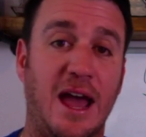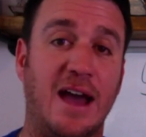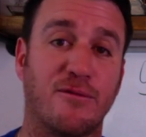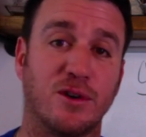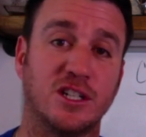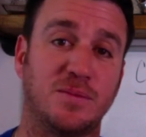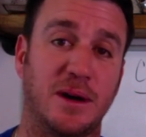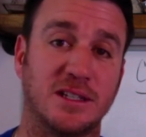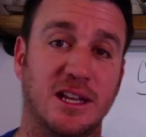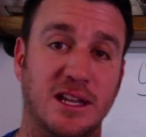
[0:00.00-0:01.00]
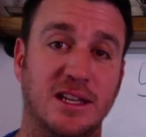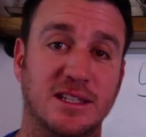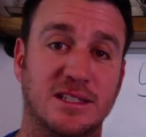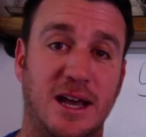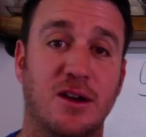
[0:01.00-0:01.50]
average
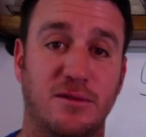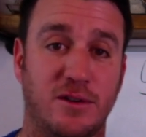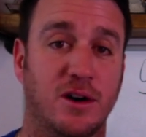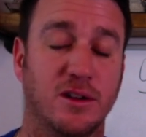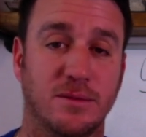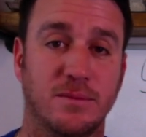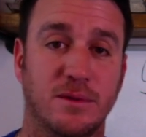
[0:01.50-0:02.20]
spontaneous tidal volume.